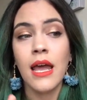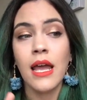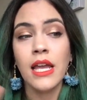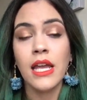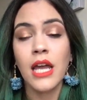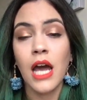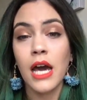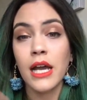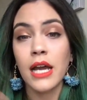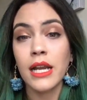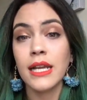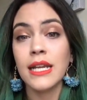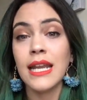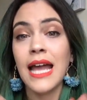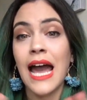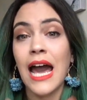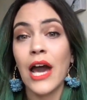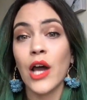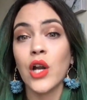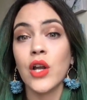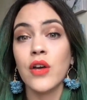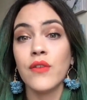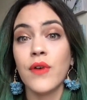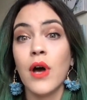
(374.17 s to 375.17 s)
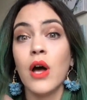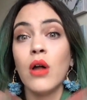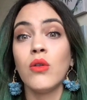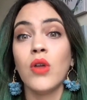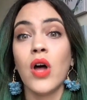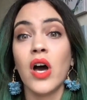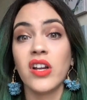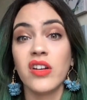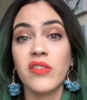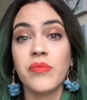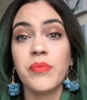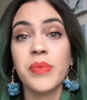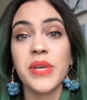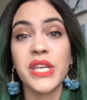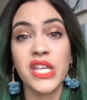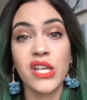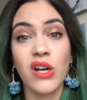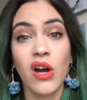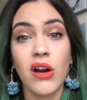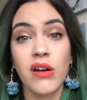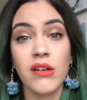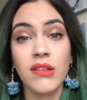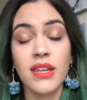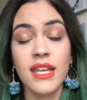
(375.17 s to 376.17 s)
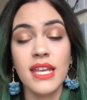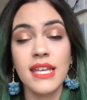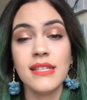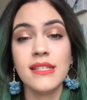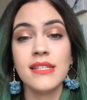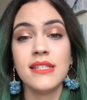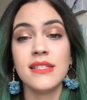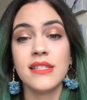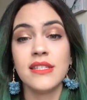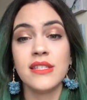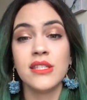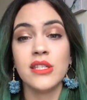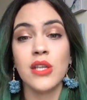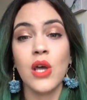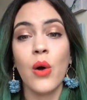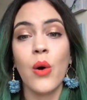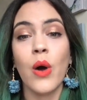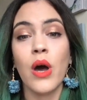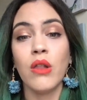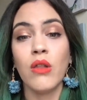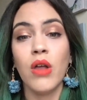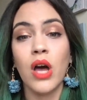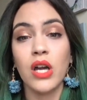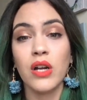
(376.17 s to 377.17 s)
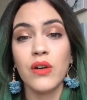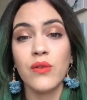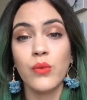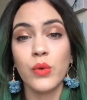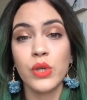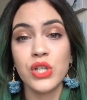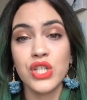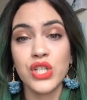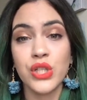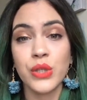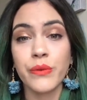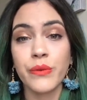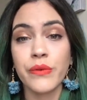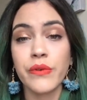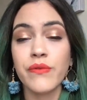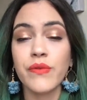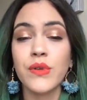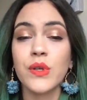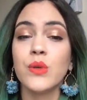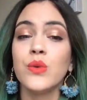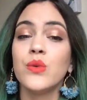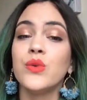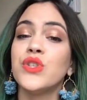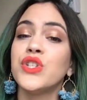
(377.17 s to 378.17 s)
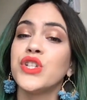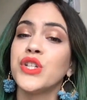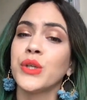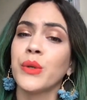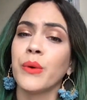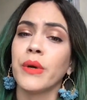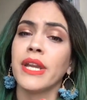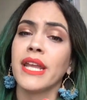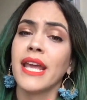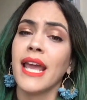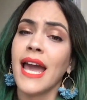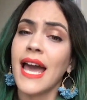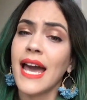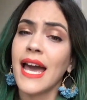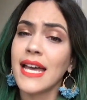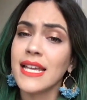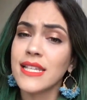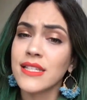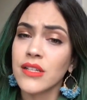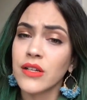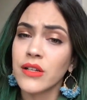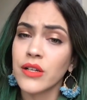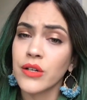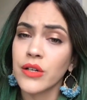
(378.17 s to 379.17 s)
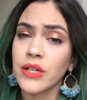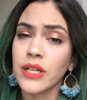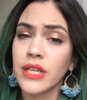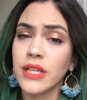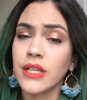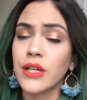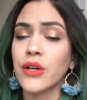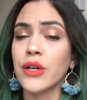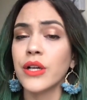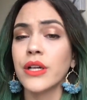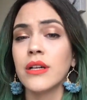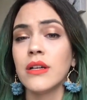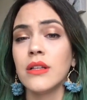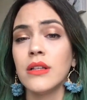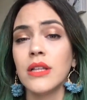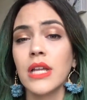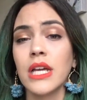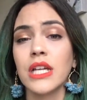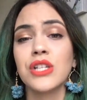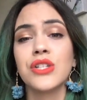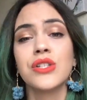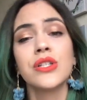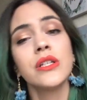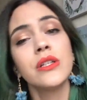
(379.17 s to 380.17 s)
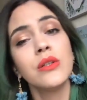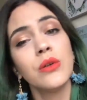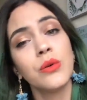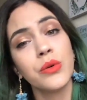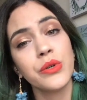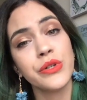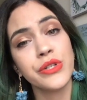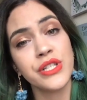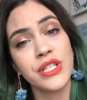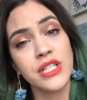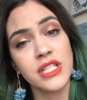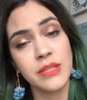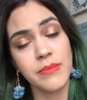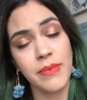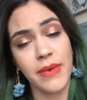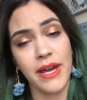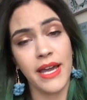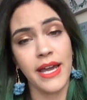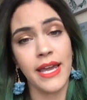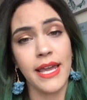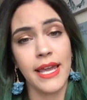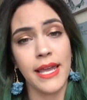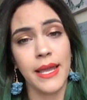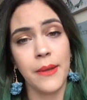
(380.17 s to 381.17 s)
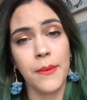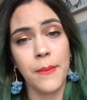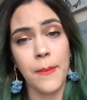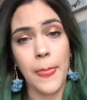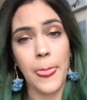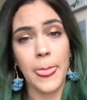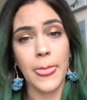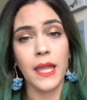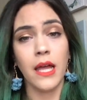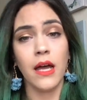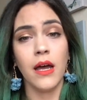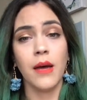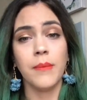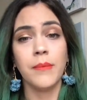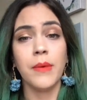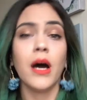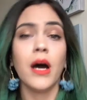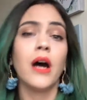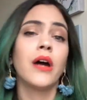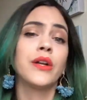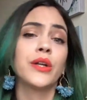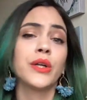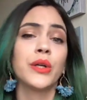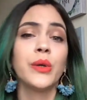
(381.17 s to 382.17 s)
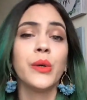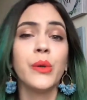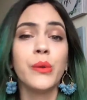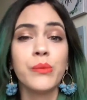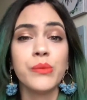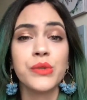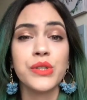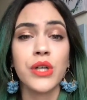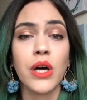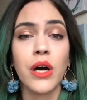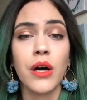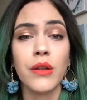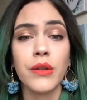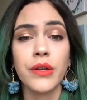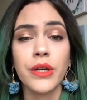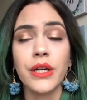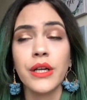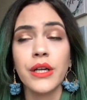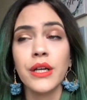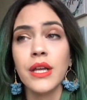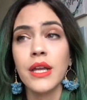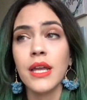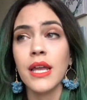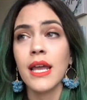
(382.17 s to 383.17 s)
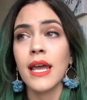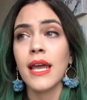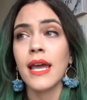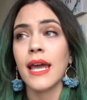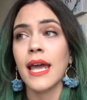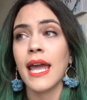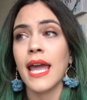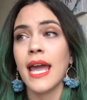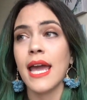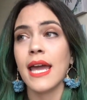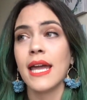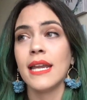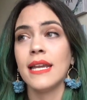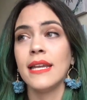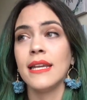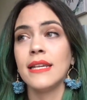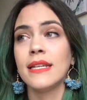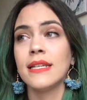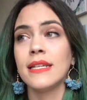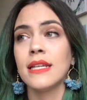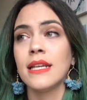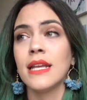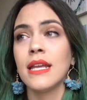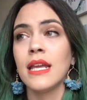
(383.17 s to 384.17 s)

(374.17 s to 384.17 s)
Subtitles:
gotten out of a lot of PR lists. So a lot of what she reviews, she already has on her in her collection, or she's buying on her own dollar. And